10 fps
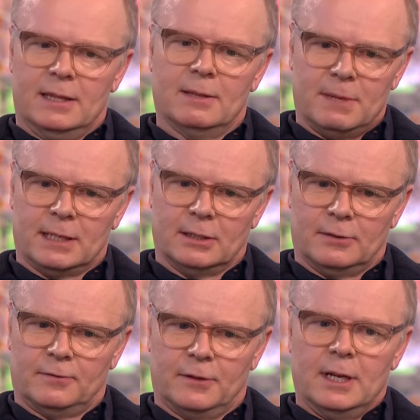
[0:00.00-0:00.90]
in the middle
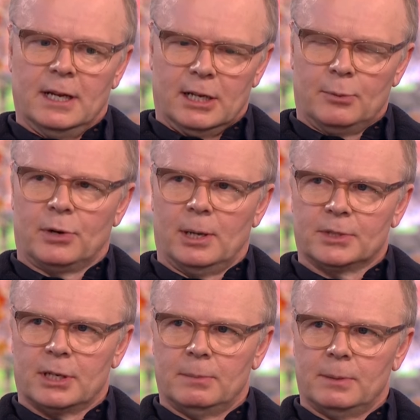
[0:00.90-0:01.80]
of you know
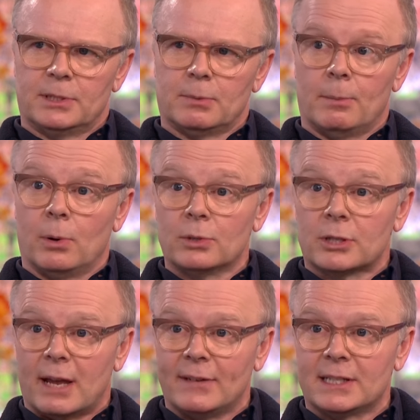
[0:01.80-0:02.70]
primetime bbc one but
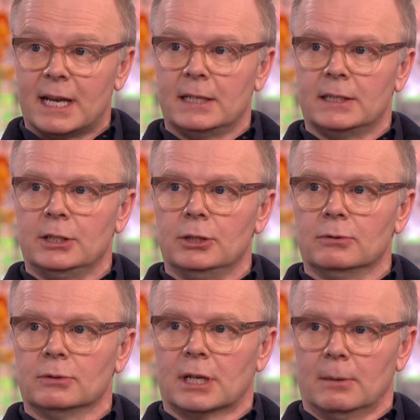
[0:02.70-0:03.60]
also having thandie
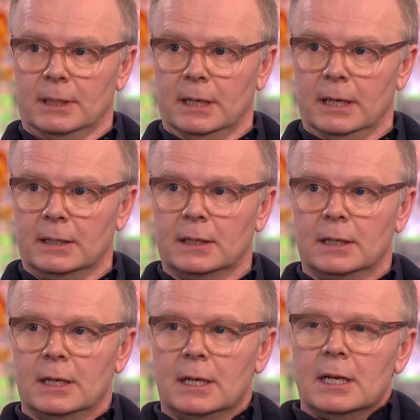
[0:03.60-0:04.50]
newton coming yes. in
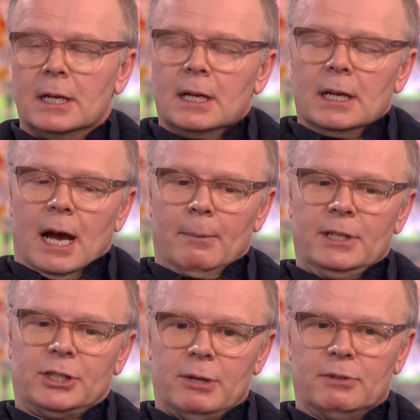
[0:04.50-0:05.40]
I
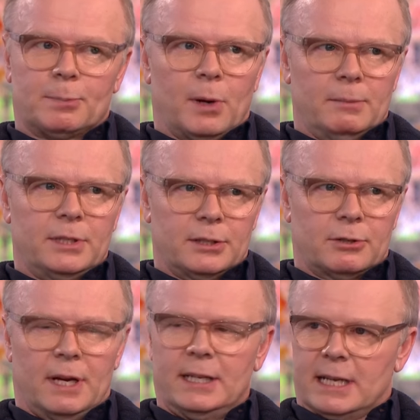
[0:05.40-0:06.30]
mean, she responds. She's a
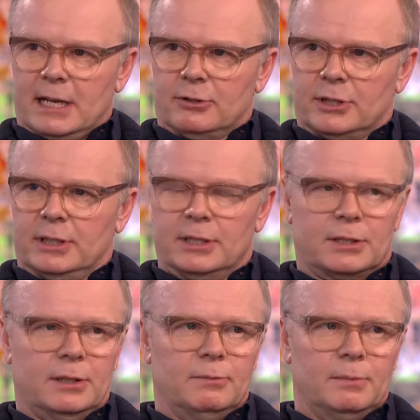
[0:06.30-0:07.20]
great actress and
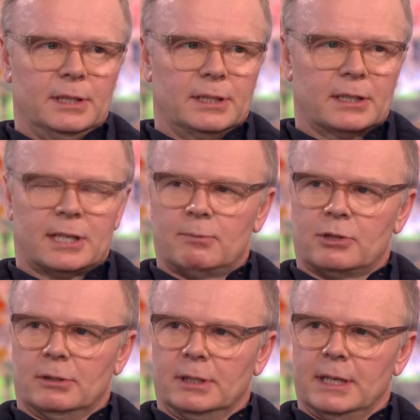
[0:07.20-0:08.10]
is is
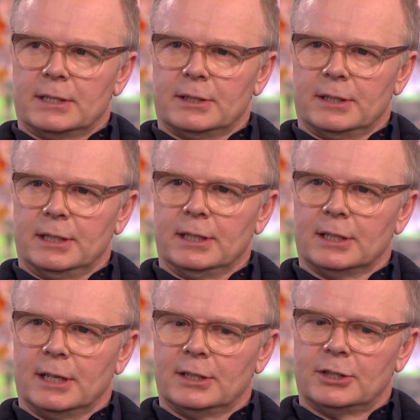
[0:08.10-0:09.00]
exceptional in this. And I
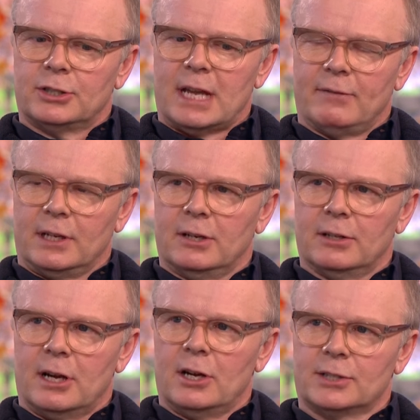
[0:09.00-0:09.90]
think uh, having her
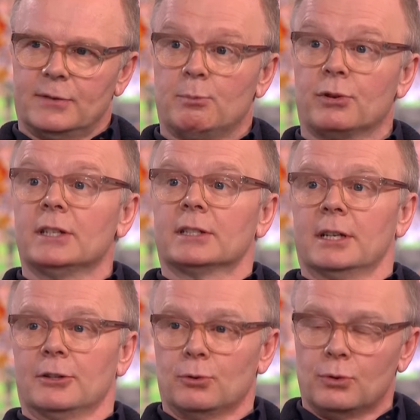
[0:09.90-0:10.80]
at the heart of it brings
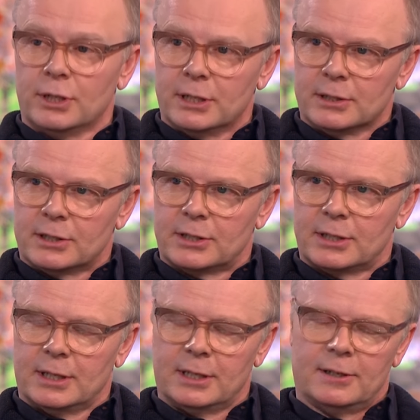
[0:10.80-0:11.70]
another audience.
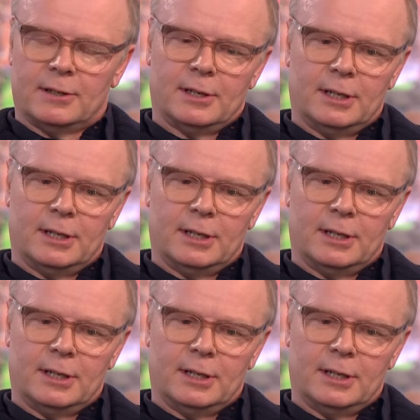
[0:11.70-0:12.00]
Mm.